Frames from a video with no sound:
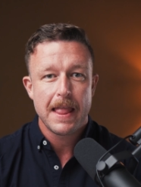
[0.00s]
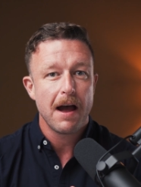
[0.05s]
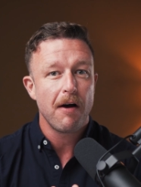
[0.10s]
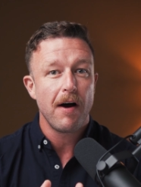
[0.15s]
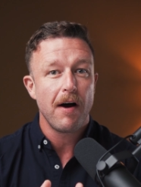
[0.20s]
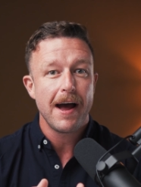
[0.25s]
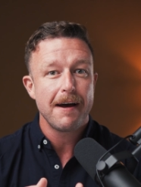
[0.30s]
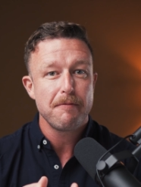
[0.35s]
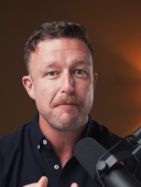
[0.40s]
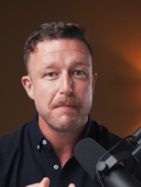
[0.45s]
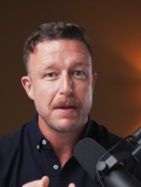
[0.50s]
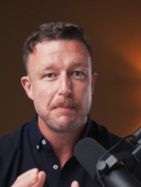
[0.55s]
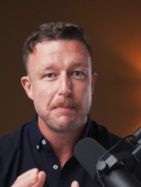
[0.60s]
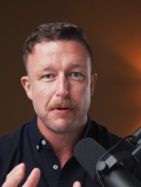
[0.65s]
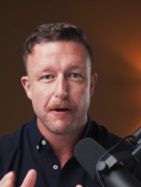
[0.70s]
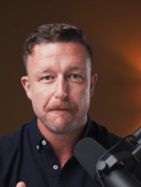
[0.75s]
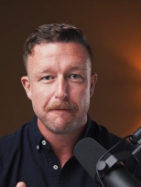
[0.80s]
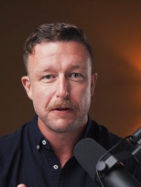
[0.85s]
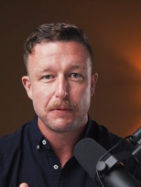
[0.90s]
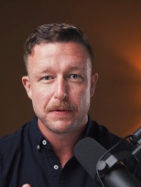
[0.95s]
Now, I haven't been
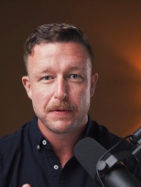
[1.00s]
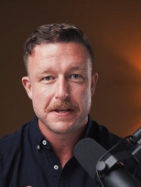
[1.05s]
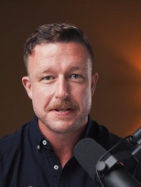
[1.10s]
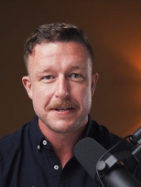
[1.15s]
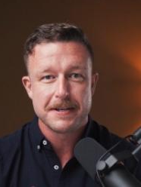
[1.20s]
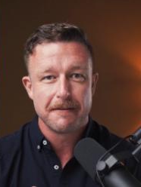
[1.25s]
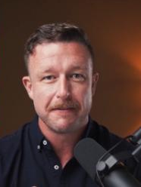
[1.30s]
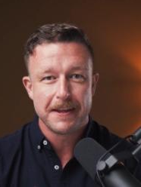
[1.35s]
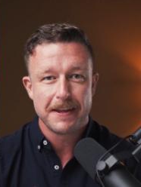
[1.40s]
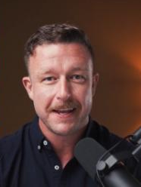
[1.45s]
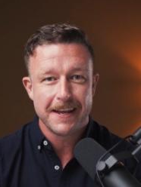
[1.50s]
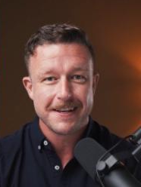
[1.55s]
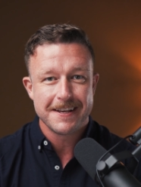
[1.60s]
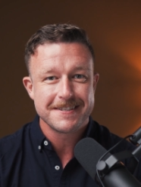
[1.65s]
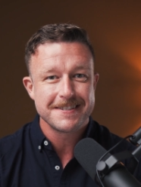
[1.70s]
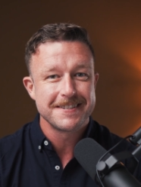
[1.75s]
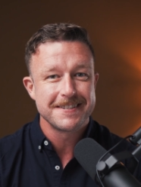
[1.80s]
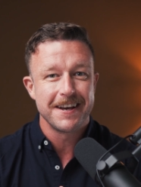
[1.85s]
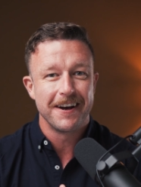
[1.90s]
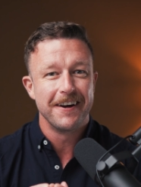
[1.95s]
perfect with this over the
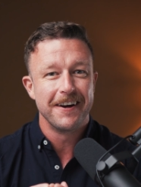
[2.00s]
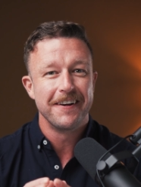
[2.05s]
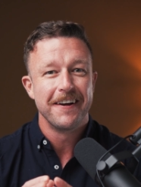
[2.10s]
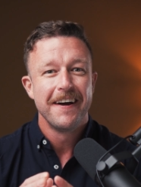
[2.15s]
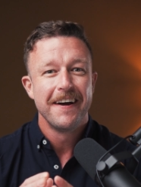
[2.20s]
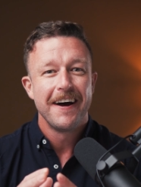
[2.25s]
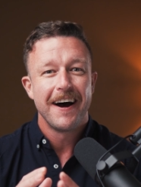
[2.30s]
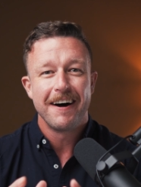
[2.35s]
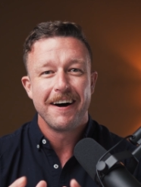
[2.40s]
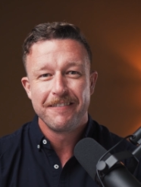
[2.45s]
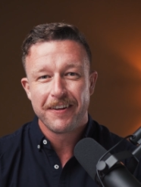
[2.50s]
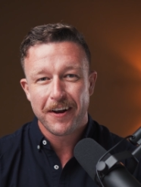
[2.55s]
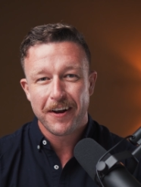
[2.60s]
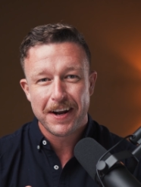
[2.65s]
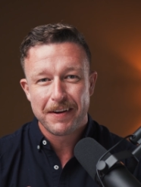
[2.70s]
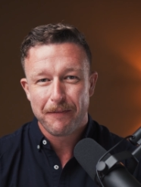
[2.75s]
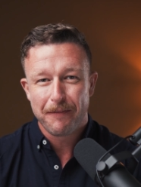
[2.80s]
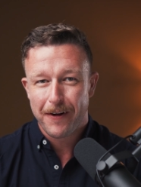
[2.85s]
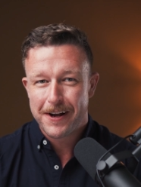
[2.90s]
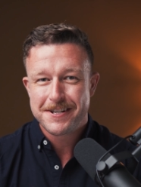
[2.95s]
years, so I'm not
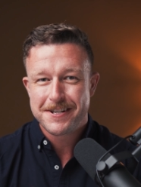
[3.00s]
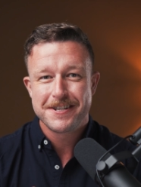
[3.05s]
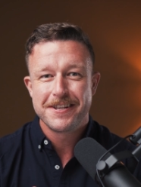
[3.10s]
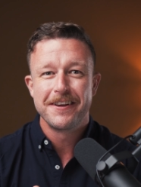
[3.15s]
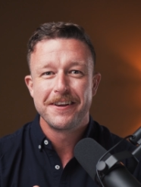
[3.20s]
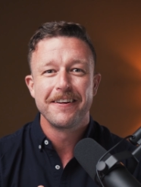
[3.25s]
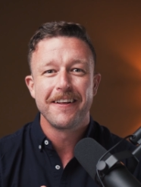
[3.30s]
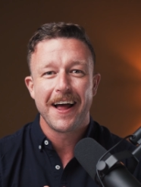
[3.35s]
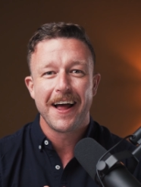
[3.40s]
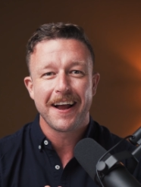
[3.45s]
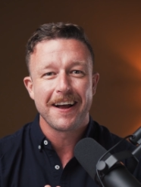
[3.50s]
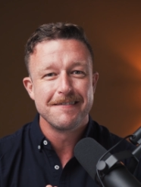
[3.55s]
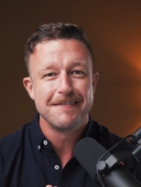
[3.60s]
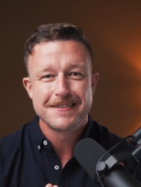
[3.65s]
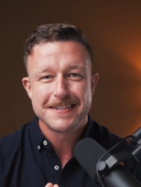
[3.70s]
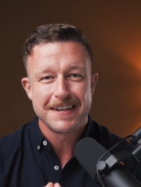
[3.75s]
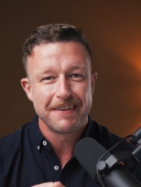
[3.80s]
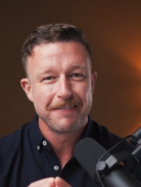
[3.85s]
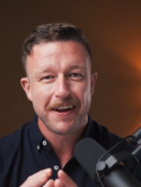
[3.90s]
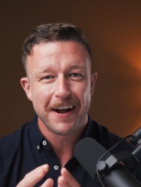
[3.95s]
gonna preach to you like I'm
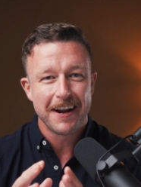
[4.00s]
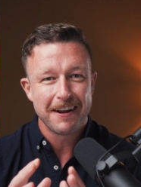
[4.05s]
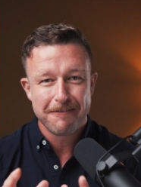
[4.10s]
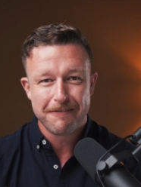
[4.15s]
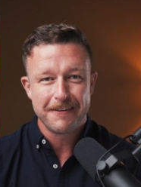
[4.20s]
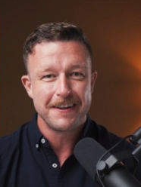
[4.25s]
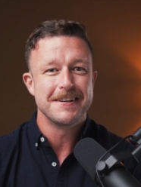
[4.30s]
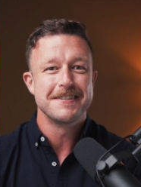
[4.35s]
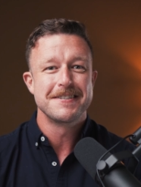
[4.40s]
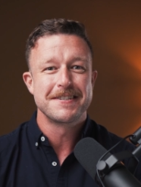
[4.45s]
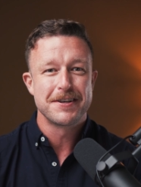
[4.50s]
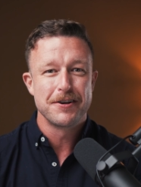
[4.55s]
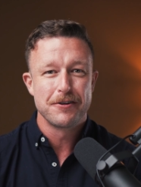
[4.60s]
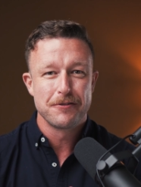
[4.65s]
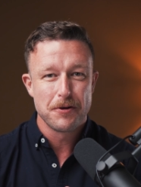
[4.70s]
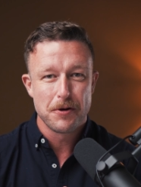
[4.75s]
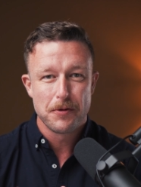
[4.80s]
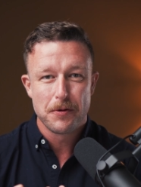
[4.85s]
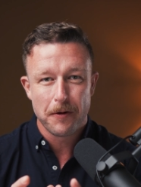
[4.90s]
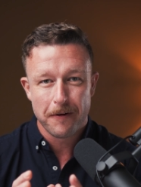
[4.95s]
some kind of fitness
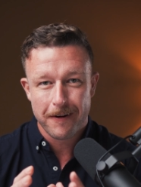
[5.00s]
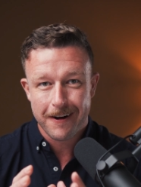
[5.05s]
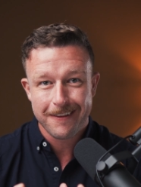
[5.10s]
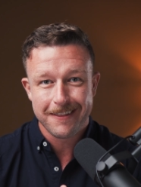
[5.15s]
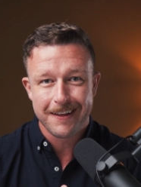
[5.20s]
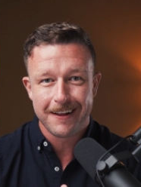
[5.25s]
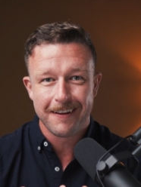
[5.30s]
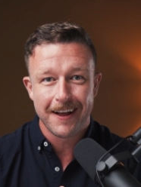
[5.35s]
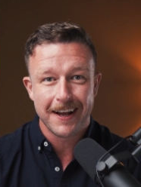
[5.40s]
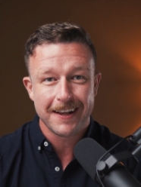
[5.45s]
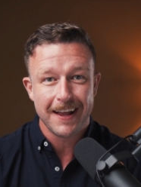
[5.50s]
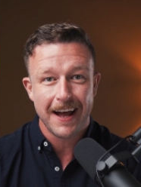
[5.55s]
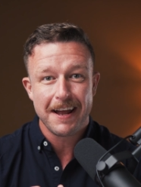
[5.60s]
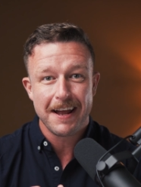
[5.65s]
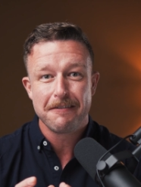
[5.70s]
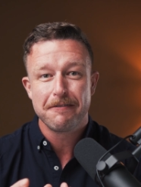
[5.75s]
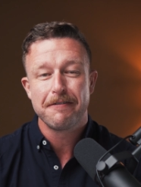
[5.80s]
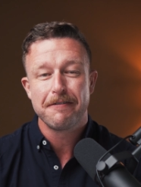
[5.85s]
guru or anything like that. In